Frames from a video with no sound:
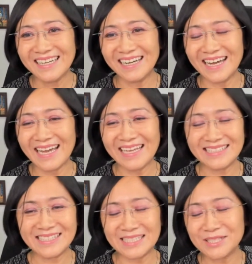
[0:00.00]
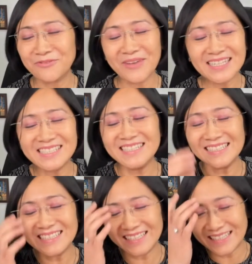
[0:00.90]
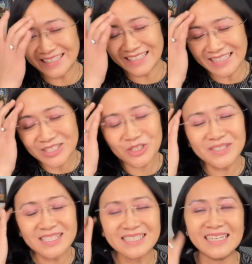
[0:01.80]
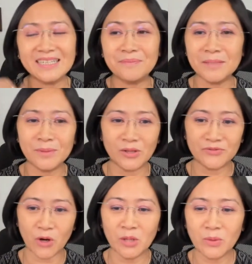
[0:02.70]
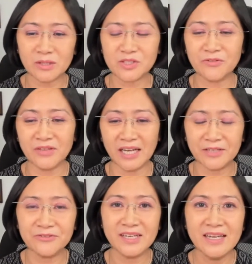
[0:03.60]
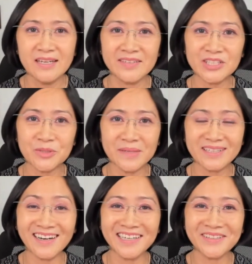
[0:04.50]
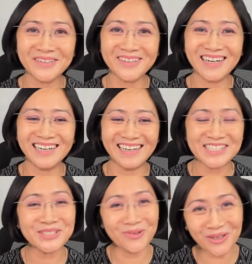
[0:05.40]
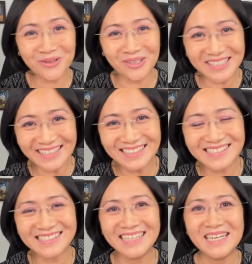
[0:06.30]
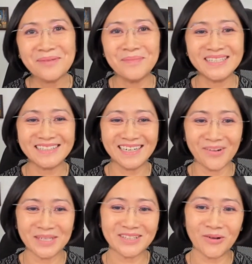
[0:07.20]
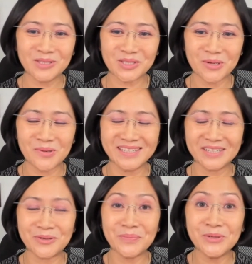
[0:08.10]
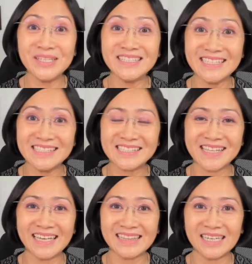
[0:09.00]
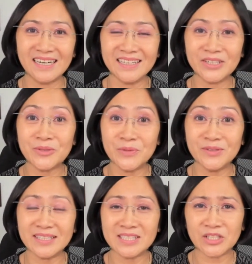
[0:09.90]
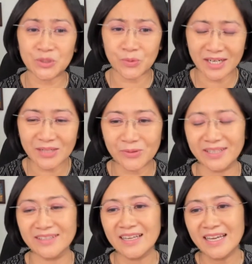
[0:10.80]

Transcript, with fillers: uh, it's it's fascinating and, and, interesting people of all walks of life that you meet either uh, as your colleagues but uh, but also in the communities that uh, in the communities that you work with